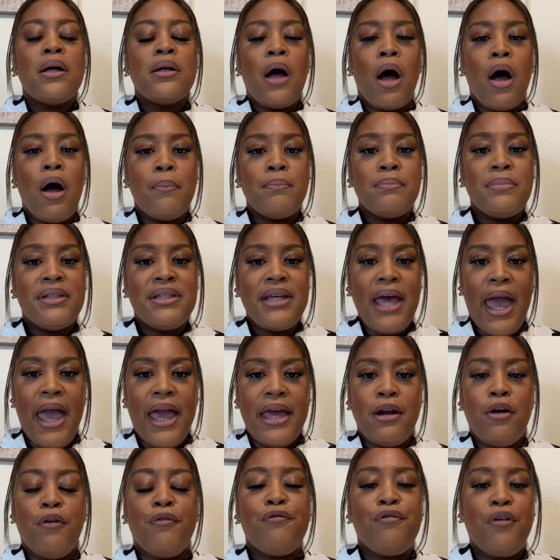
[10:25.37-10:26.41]
um,
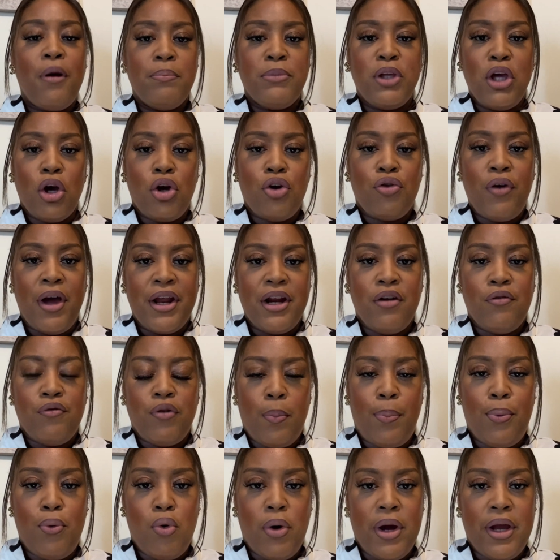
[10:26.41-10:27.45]
debt from your credit
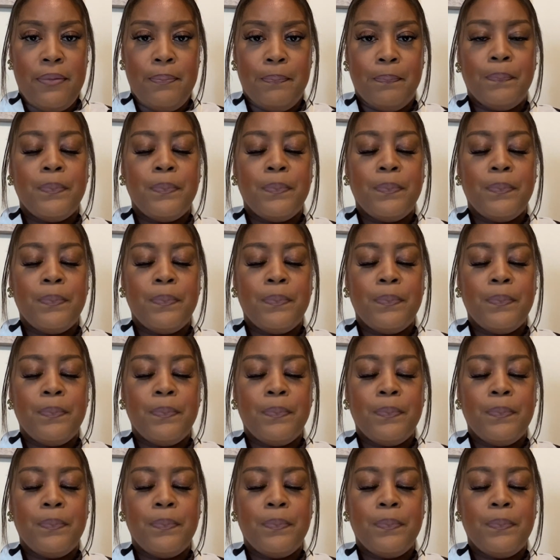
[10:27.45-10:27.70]
report.